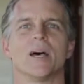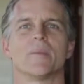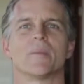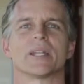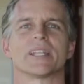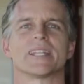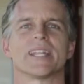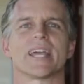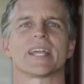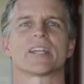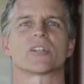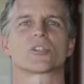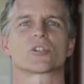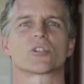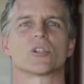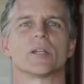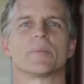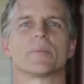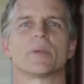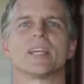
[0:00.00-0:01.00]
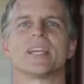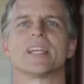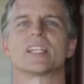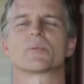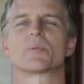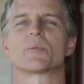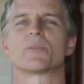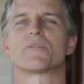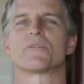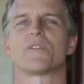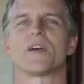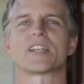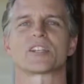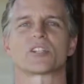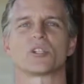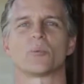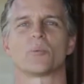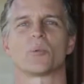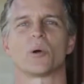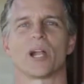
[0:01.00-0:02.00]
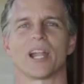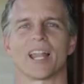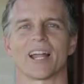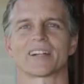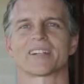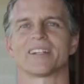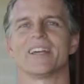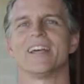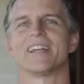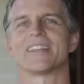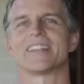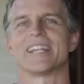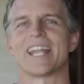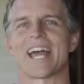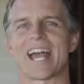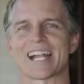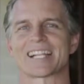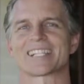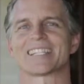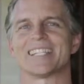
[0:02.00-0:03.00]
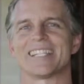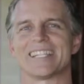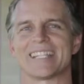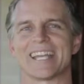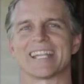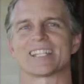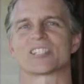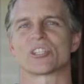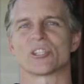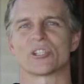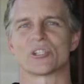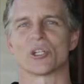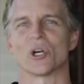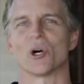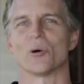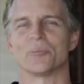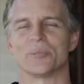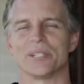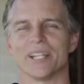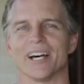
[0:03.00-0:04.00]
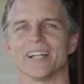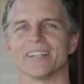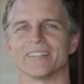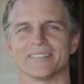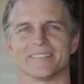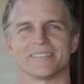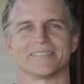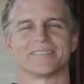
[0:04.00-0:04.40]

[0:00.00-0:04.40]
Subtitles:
but Naked Strip is a professional product that actually gets the job done.